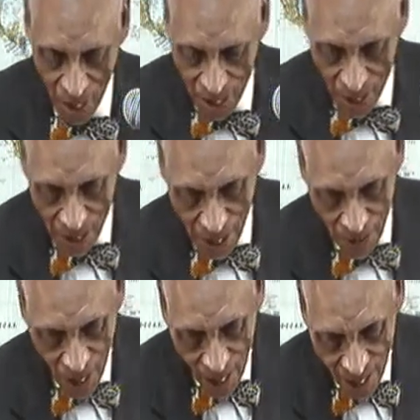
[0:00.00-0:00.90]
So
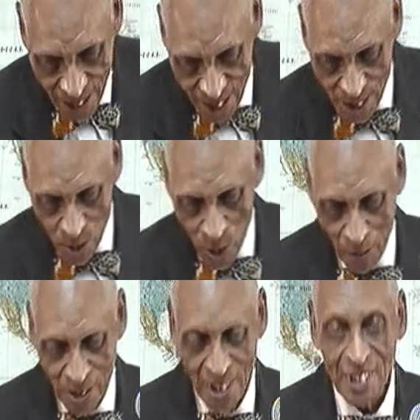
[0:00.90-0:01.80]
if all this
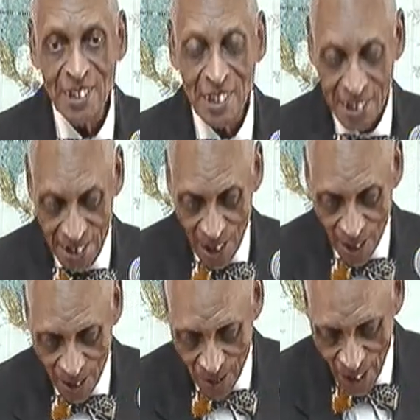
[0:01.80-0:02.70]
corruption and since it's
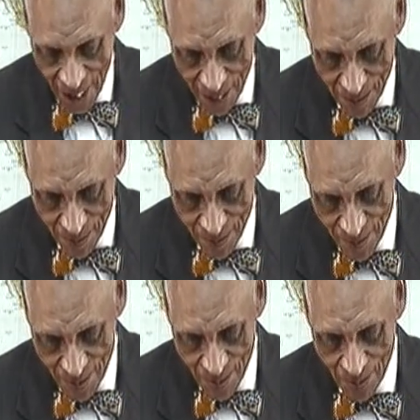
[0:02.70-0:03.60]
all around,
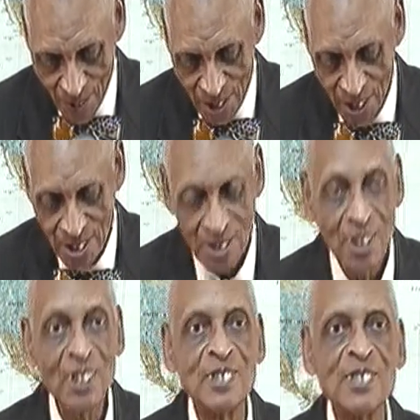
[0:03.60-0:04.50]
what does the
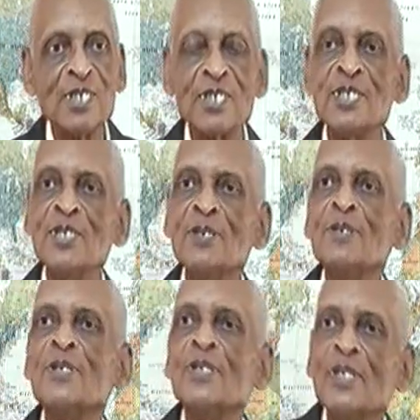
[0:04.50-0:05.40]
just judge do?
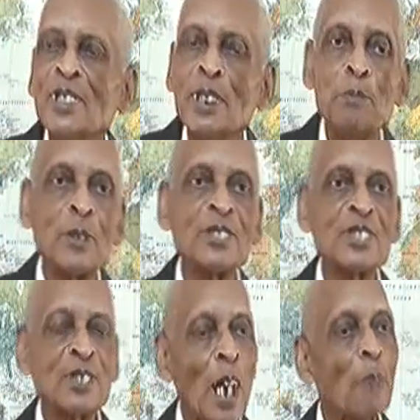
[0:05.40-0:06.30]
He puts a
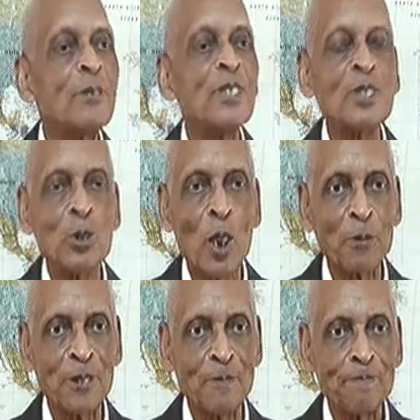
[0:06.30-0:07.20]
stop to the
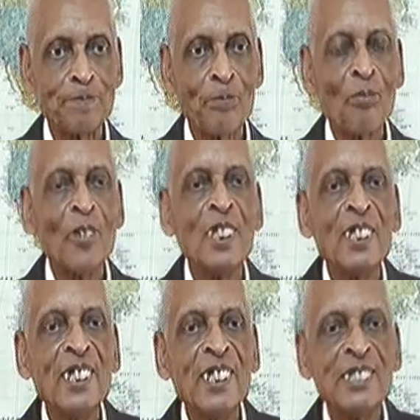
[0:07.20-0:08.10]
corruption.
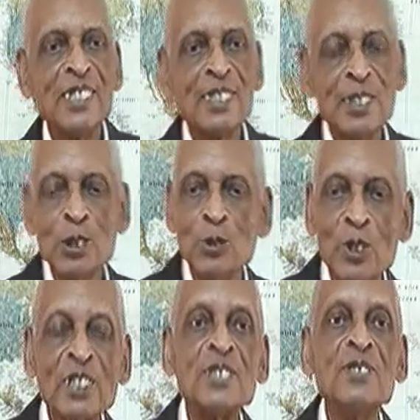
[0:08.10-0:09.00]
He teaches you
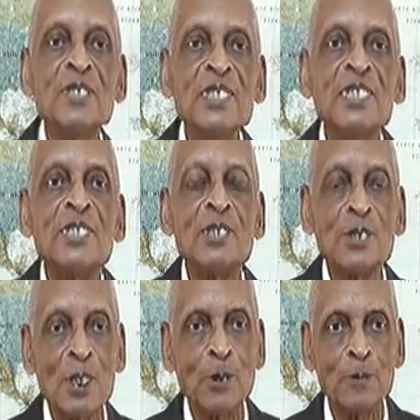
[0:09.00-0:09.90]
what you need to
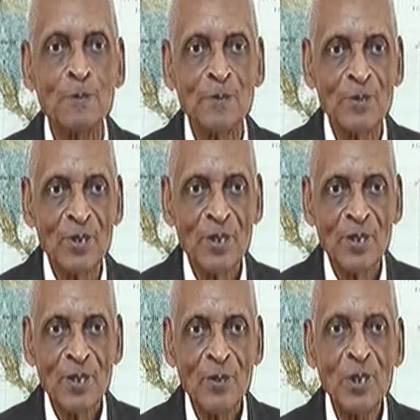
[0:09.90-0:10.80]
know,
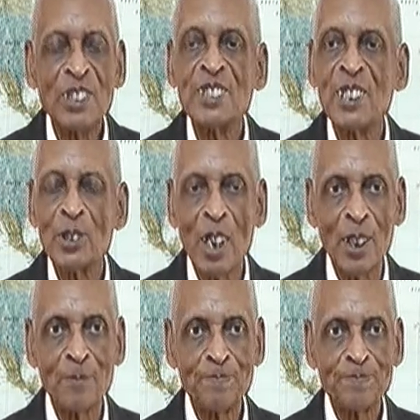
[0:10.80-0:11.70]
which is
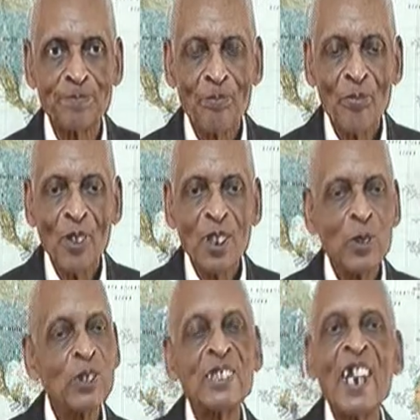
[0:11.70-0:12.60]
Islam.
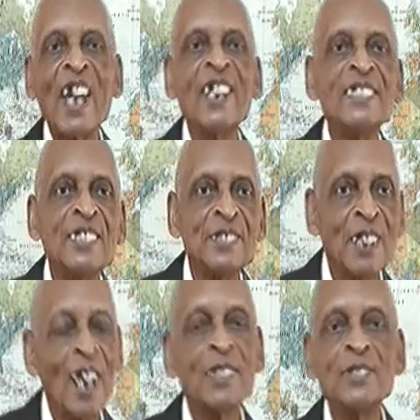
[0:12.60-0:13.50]
Christianity is
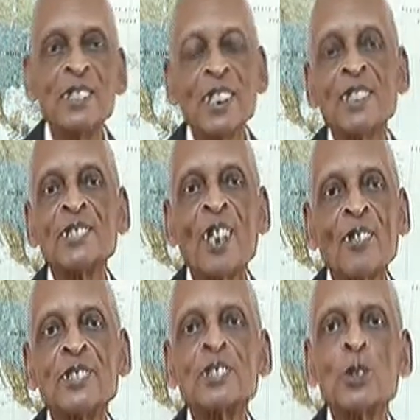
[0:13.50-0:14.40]
not going to take us out
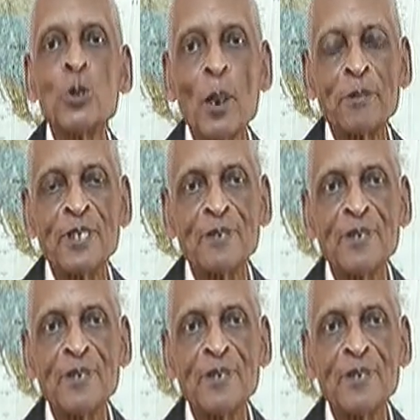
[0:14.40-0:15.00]
of this corruption.